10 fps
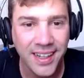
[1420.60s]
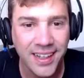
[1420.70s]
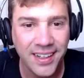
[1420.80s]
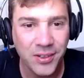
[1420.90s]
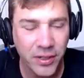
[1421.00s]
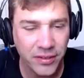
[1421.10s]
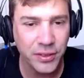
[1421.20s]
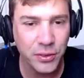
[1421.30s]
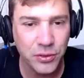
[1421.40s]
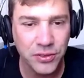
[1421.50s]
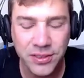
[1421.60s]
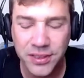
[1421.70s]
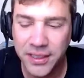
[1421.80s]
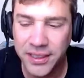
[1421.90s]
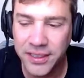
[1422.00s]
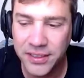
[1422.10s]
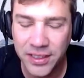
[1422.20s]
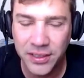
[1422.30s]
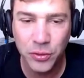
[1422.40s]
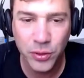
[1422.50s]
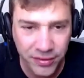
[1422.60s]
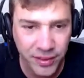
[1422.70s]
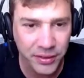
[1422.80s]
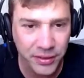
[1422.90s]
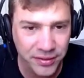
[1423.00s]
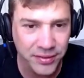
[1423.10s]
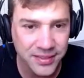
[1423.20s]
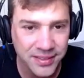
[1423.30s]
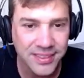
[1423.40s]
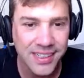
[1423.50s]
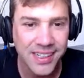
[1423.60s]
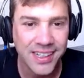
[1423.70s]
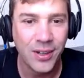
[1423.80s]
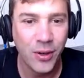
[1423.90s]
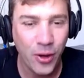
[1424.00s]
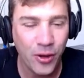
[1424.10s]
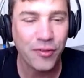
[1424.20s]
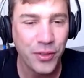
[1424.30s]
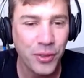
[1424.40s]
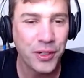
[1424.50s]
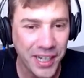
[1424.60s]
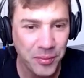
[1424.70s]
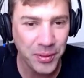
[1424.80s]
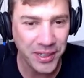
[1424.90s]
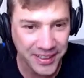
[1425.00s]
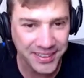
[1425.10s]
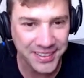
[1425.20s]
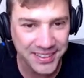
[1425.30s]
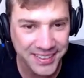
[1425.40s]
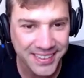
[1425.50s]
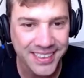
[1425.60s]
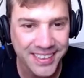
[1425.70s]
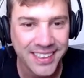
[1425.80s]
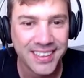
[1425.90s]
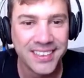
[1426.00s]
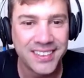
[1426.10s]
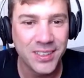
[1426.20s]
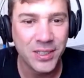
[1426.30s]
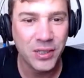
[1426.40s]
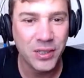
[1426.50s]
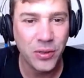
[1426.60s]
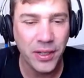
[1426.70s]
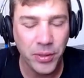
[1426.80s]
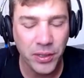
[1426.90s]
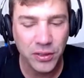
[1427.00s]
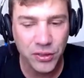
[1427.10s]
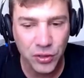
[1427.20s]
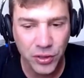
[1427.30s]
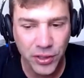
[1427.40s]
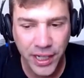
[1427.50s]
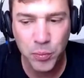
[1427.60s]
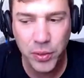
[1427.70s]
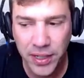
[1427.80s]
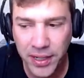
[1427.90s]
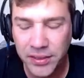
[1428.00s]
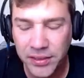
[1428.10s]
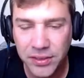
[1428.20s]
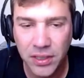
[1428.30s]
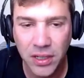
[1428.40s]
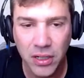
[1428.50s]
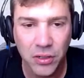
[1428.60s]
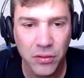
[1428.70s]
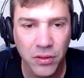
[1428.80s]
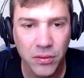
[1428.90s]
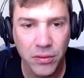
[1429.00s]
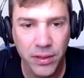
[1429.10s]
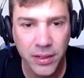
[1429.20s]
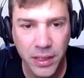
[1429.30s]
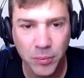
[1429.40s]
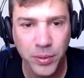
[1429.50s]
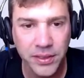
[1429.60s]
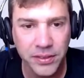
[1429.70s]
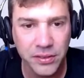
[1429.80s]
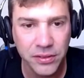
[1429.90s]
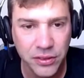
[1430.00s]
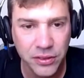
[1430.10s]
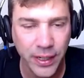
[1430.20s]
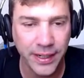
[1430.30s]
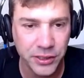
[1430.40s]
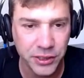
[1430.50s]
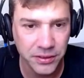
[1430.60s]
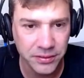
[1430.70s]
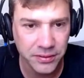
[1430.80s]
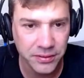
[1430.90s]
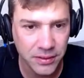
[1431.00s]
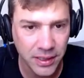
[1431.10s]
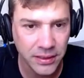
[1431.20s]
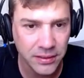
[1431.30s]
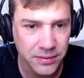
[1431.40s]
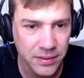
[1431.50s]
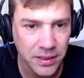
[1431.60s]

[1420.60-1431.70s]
Uh, revenues is a derivative of your K P Is. So because your K P Is are the company's strategy, right?